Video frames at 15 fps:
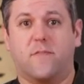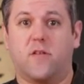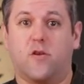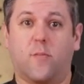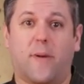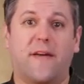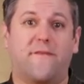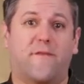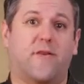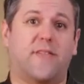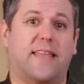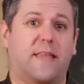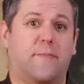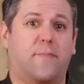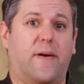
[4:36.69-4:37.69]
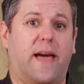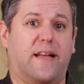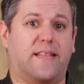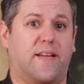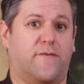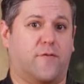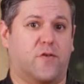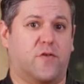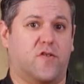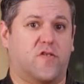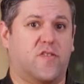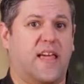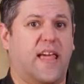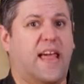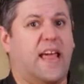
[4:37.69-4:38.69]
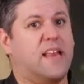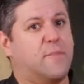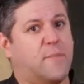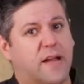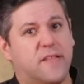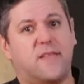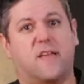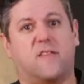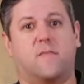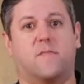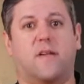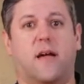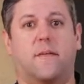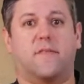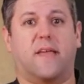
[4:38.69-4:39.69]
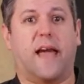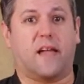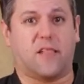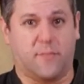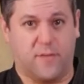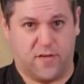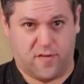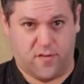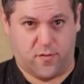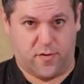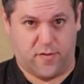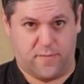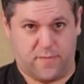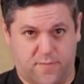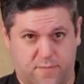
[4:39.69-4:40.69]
you might feel that impact at first, and it might take some time to acclimate to it.